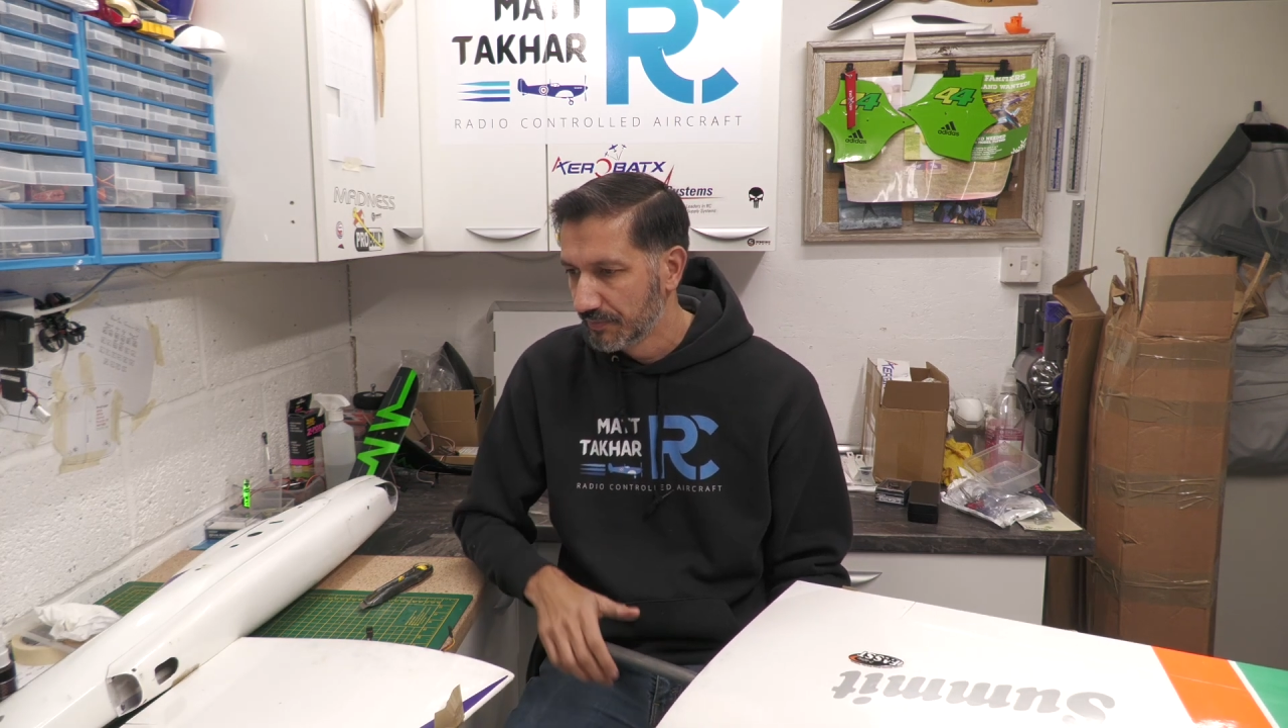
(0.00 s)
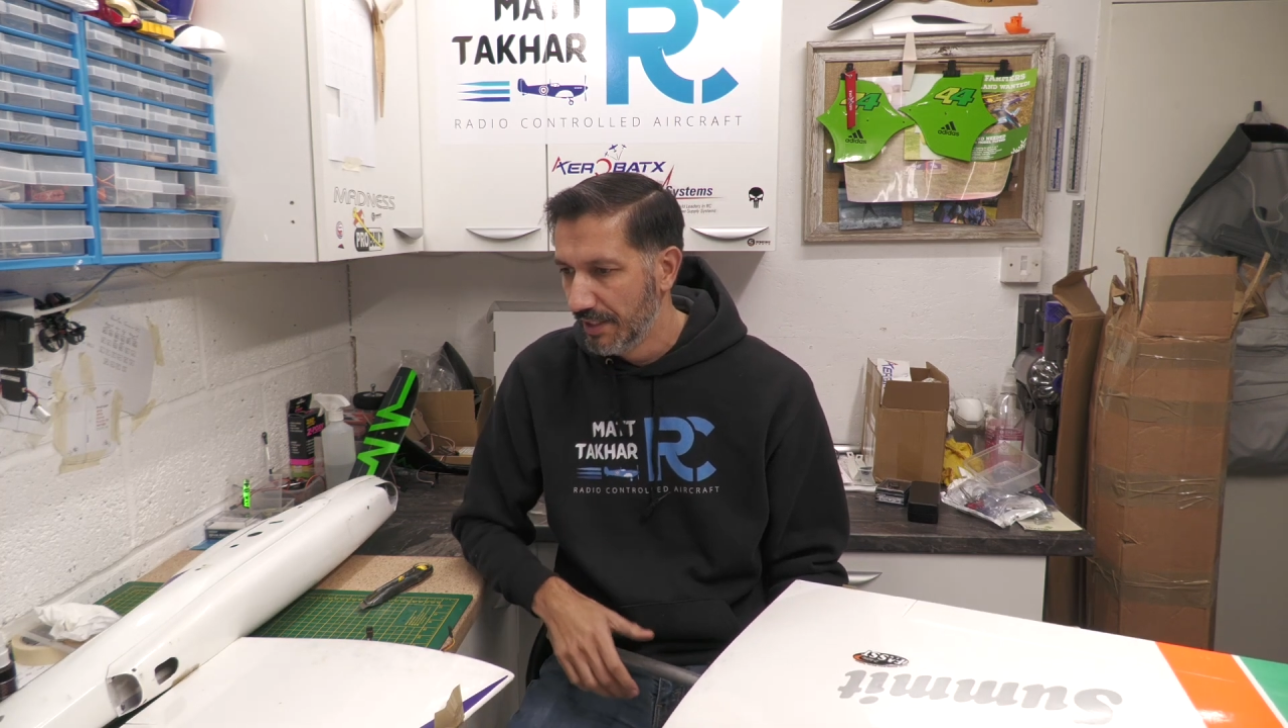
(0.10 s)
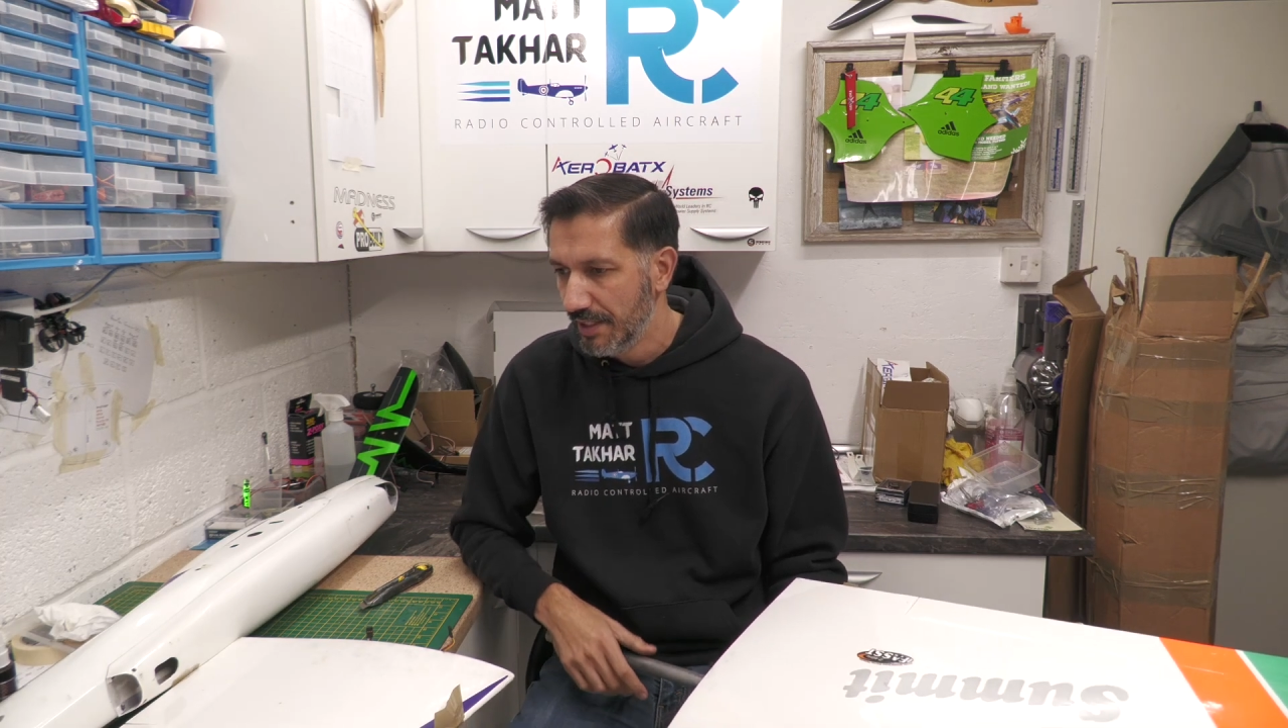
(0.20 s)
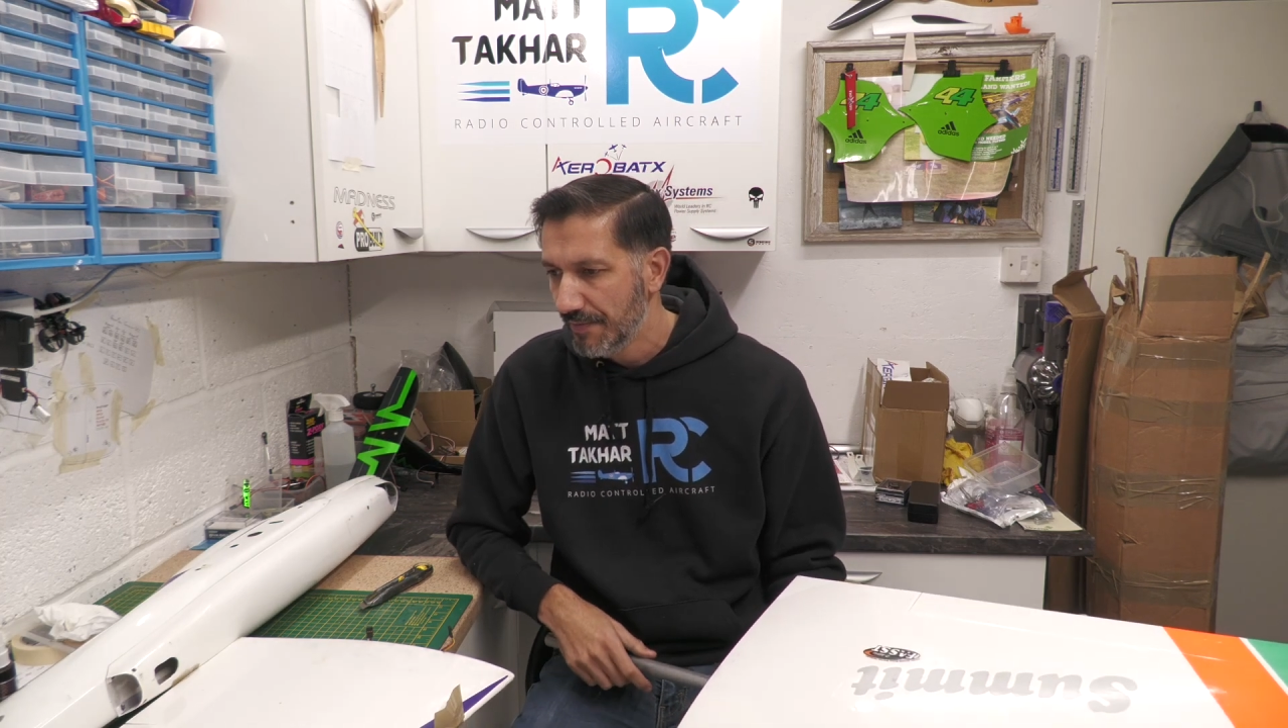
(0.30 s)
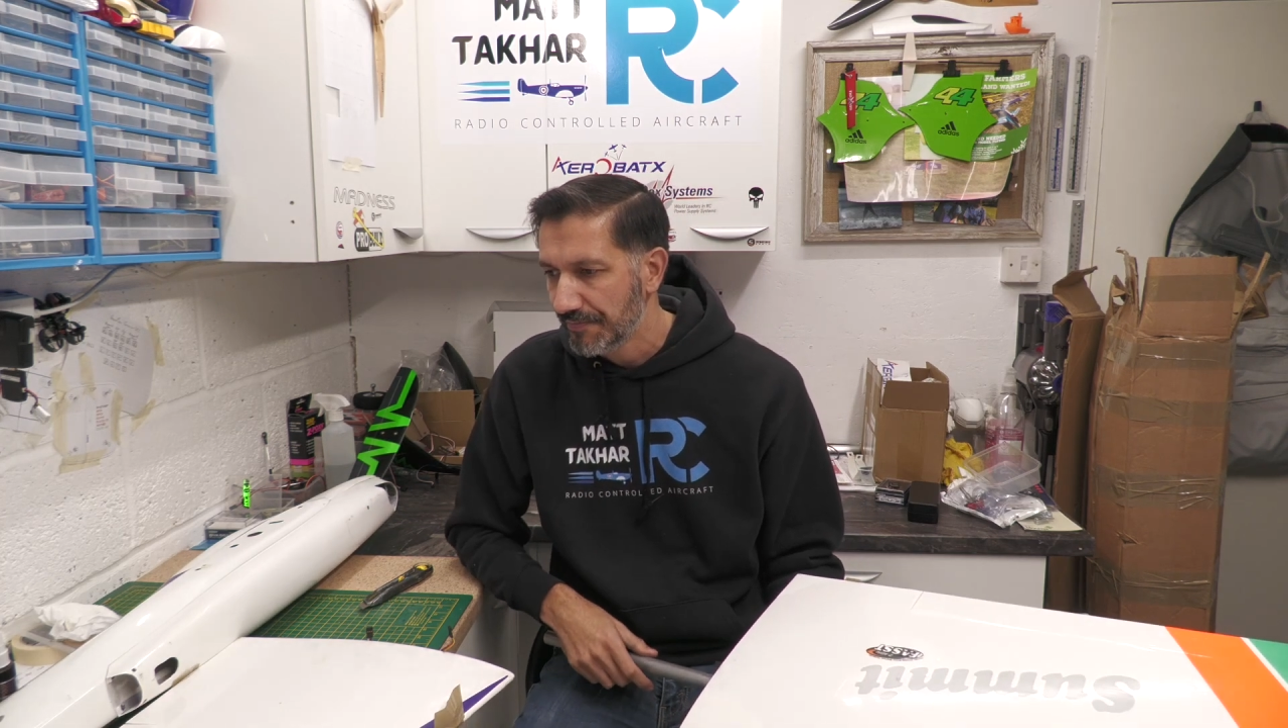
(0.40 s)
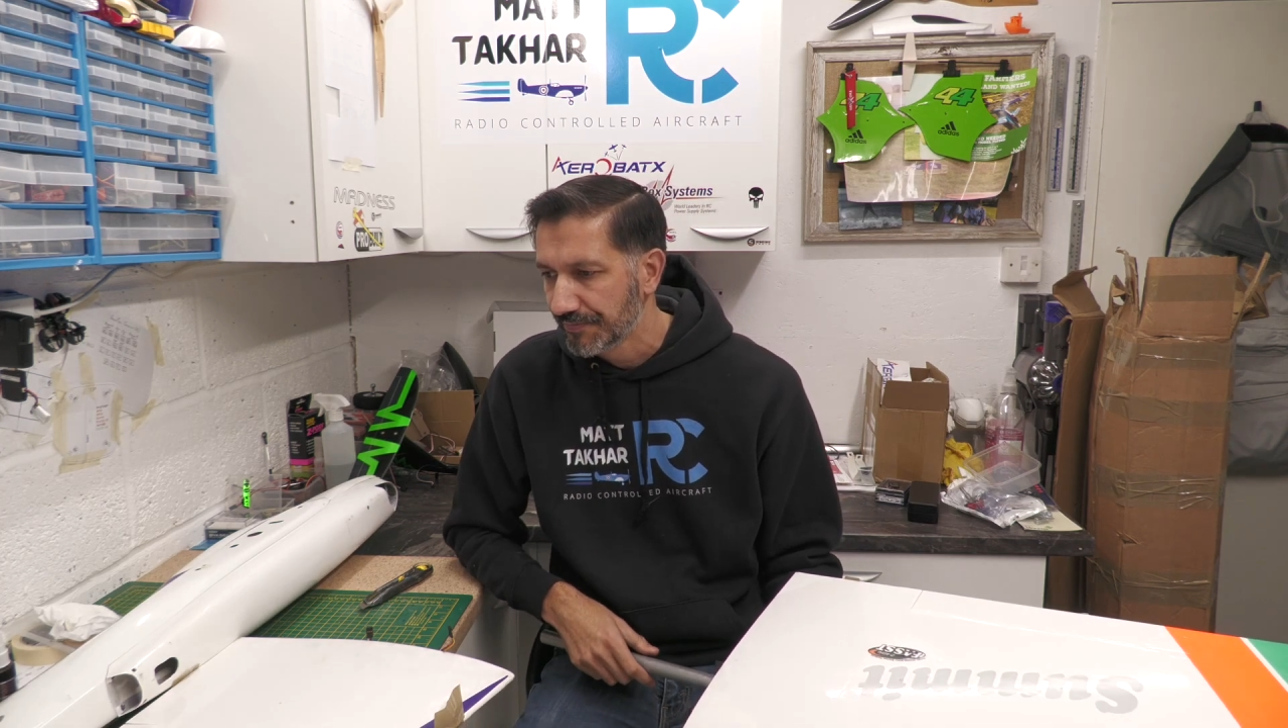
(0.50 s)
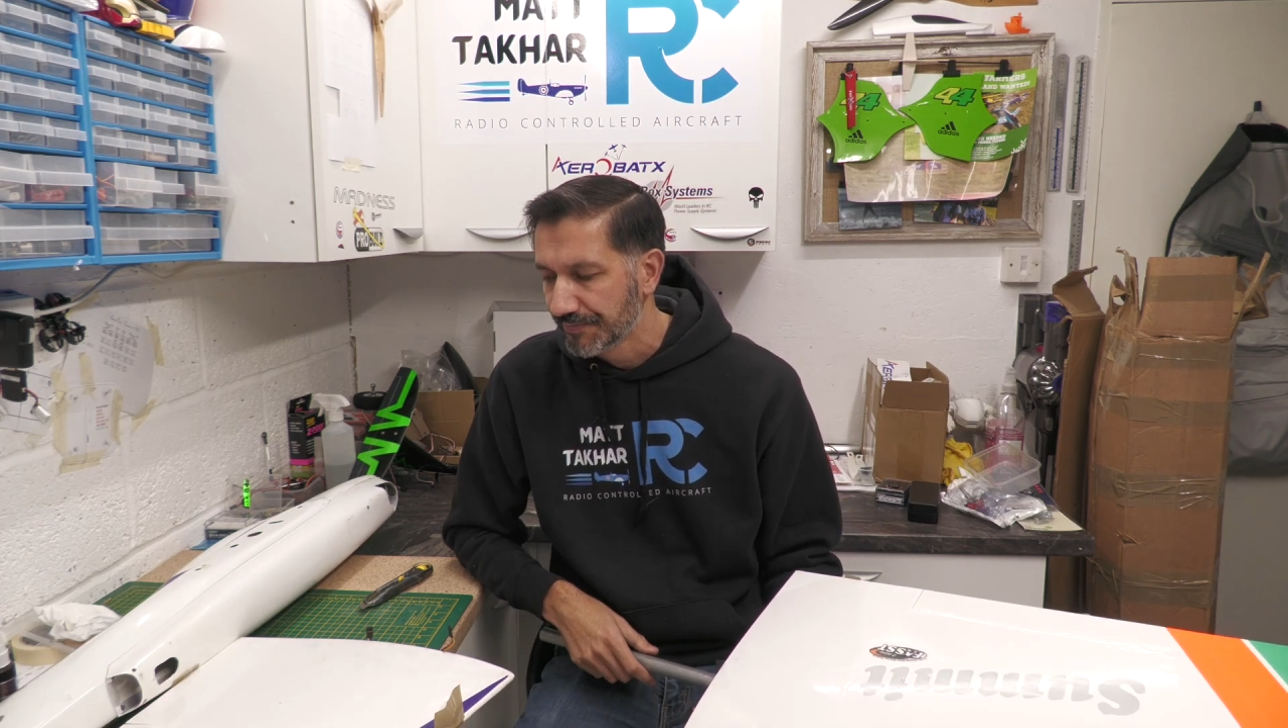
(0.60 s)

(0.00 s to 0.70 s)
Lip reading: in it.